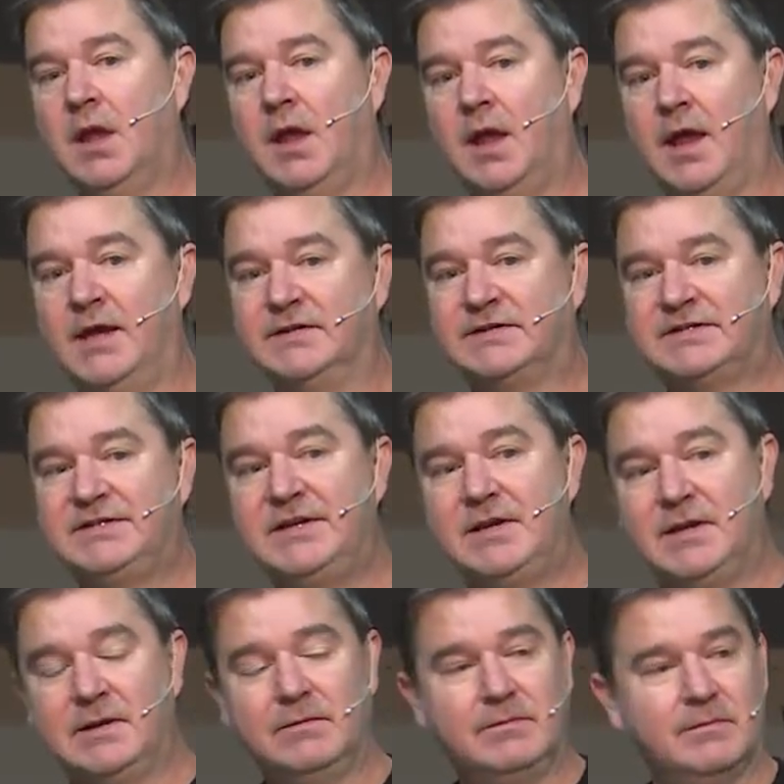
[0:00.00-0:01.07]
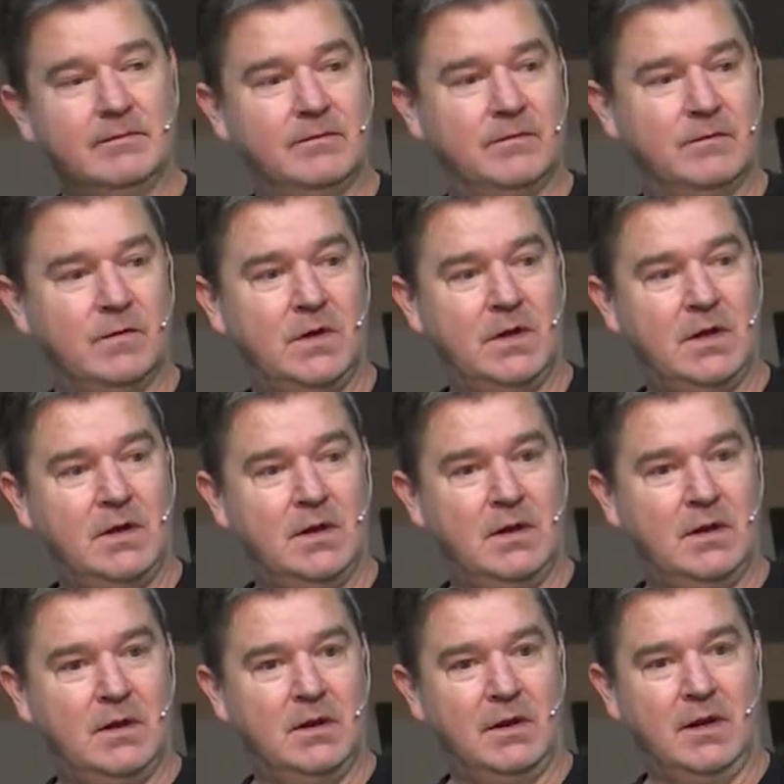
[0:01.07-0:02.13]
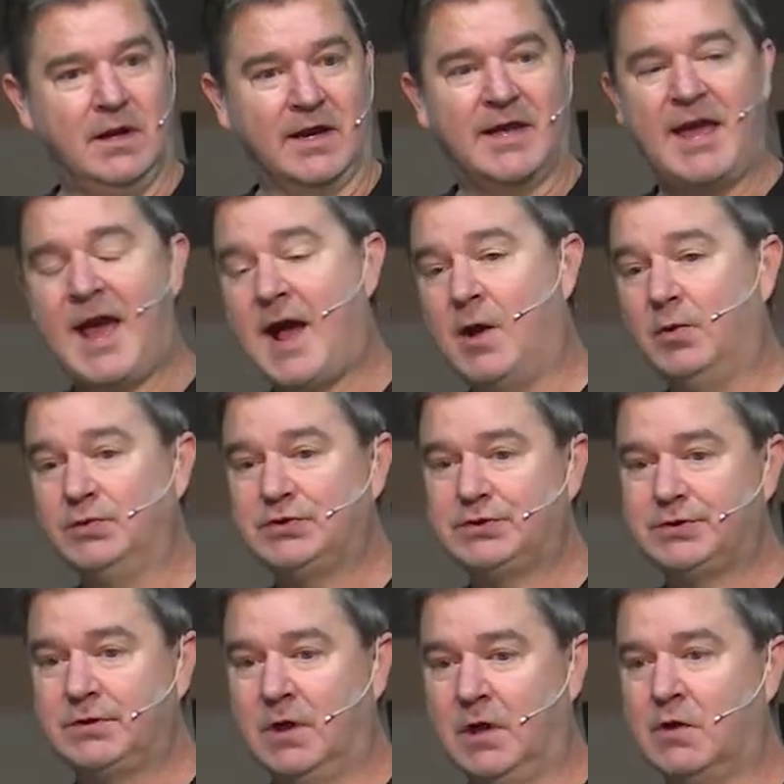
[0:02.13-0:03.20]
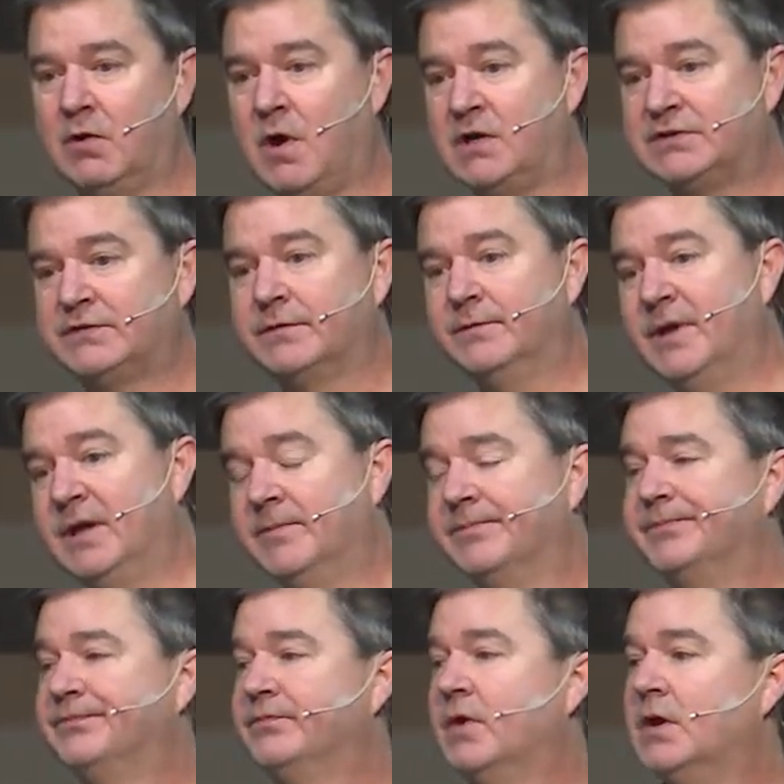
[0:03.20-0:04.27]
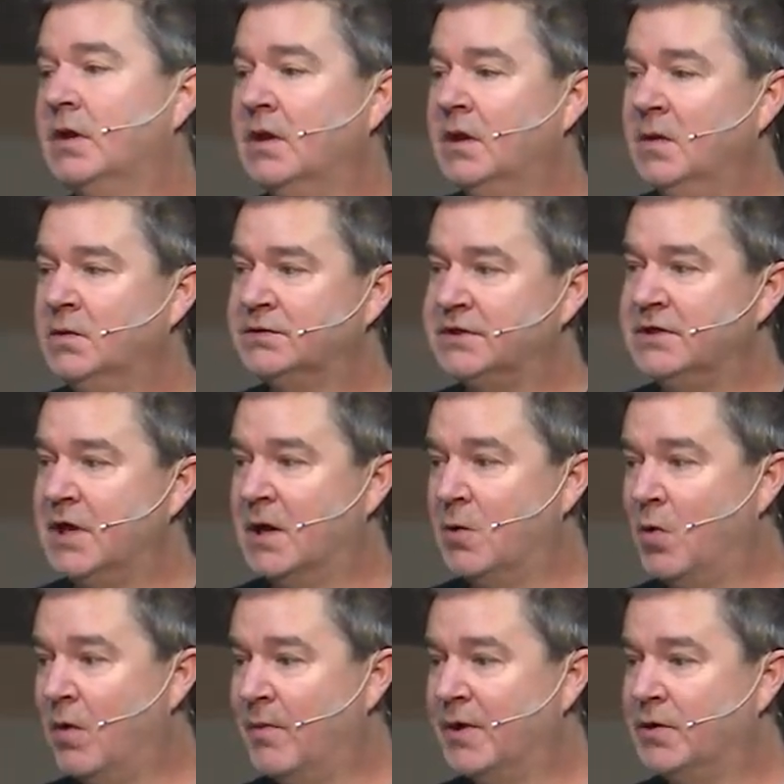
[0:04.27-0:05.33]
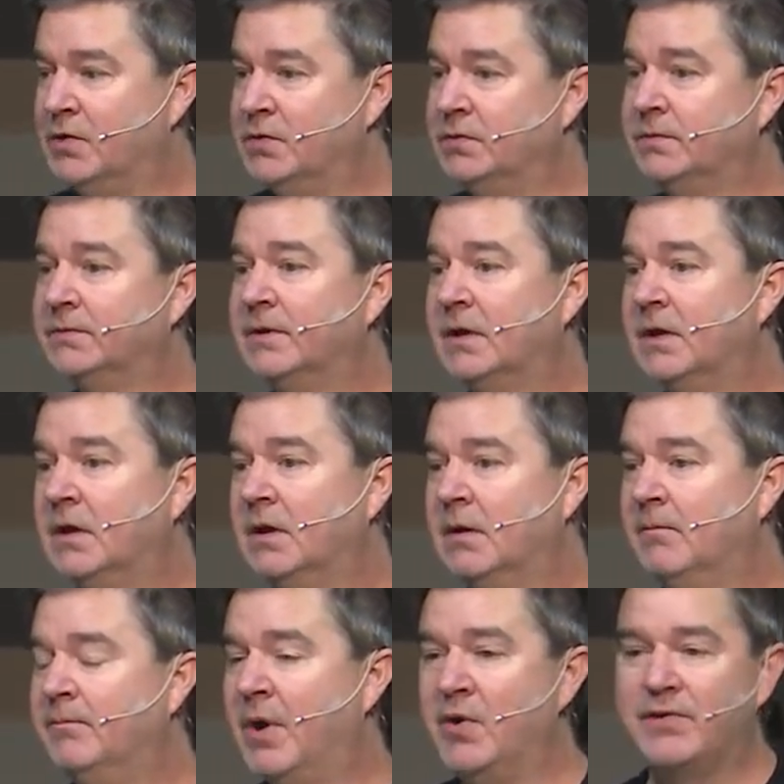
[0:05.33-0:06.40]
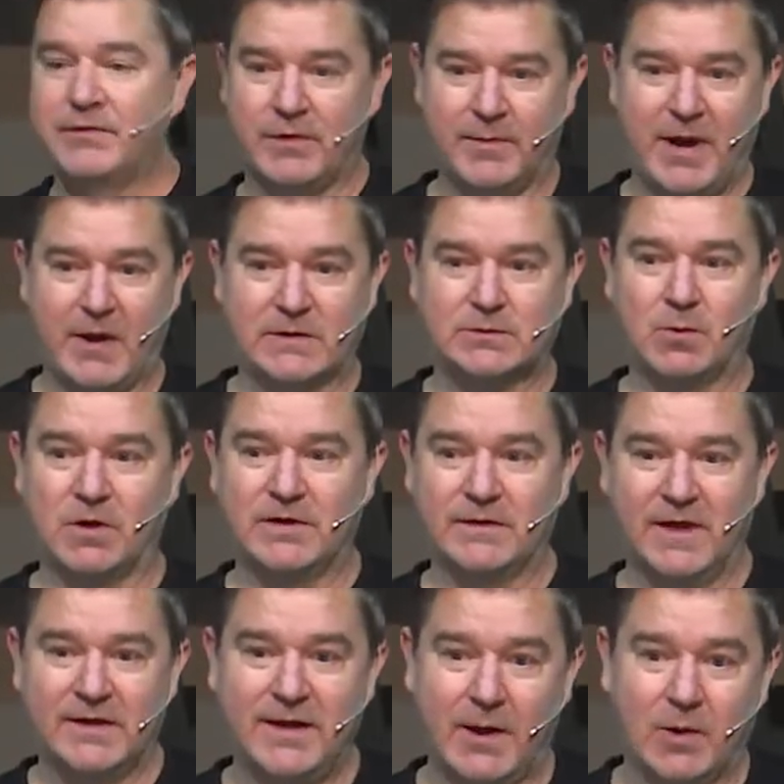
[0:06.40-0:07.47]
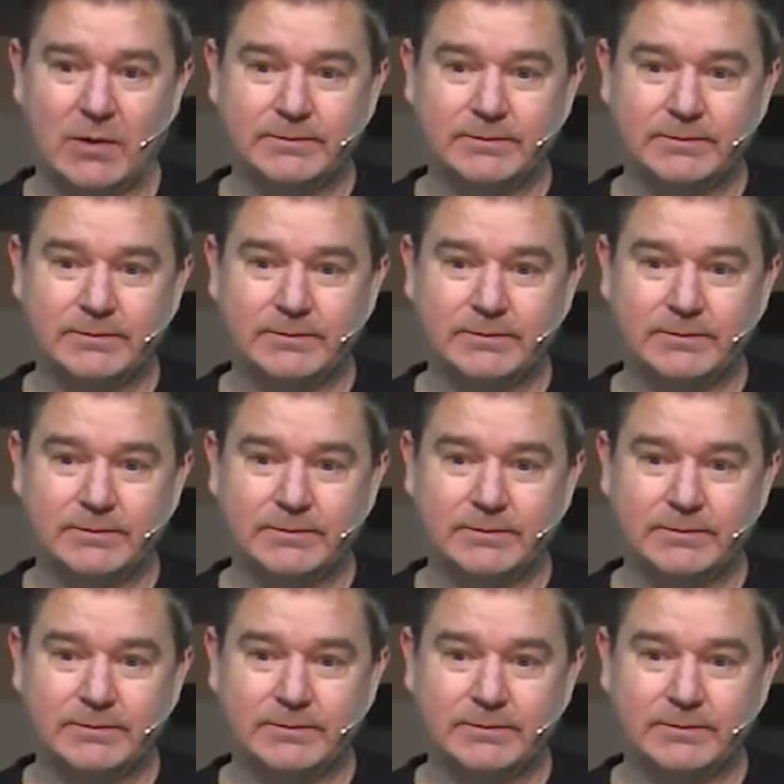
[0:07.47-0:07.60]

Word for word: And sitting in a couch across from me was a young woman who both of her parents worked in that tower.